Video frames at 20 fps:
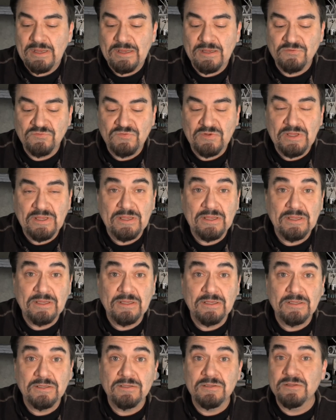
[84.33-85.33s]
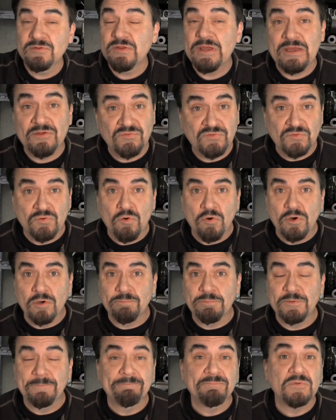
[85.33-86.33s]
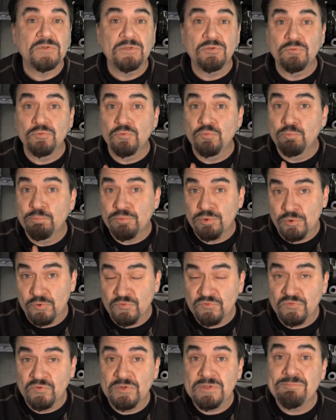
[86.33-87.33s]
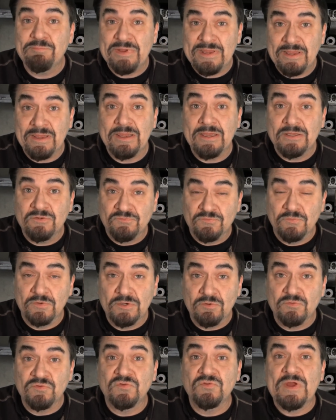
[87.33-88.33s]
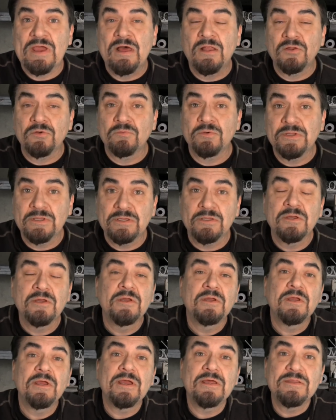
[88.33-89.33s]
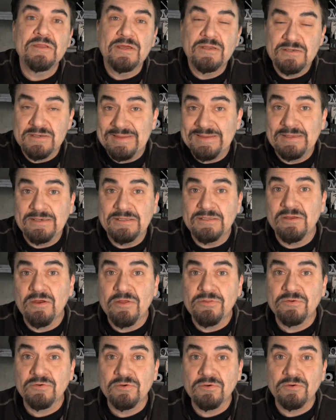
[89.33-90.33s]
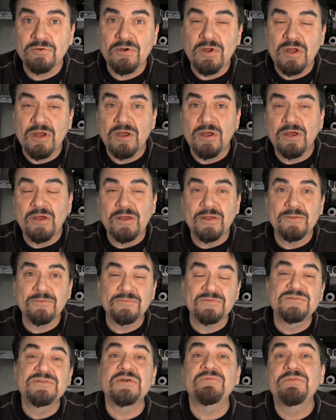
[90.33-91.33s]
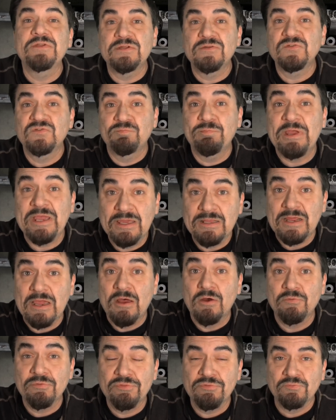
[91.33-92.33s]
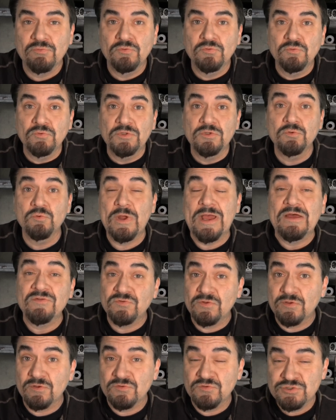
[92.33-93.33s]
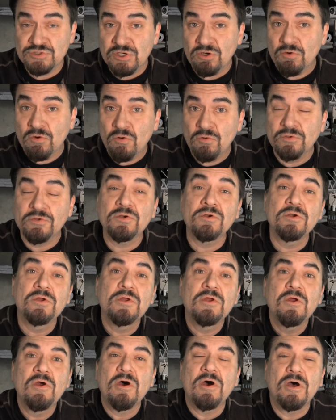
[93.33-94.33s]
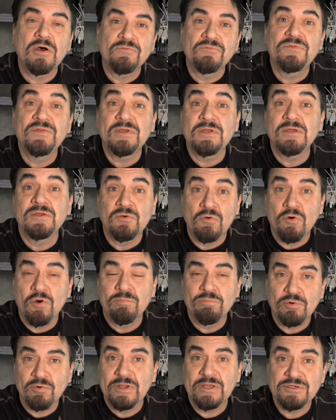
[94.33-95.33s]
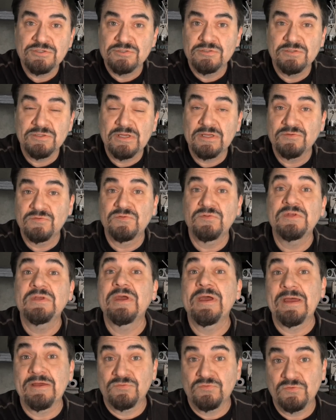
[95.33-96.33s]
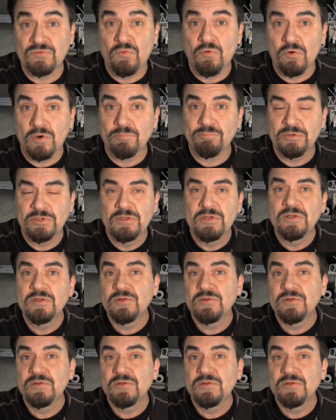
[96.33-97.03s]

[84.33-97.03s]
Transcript: As a S-Corp, you personally pay for your salary and then any other dividends paid out through you as a shareholder of the corporation that's the S-Corp.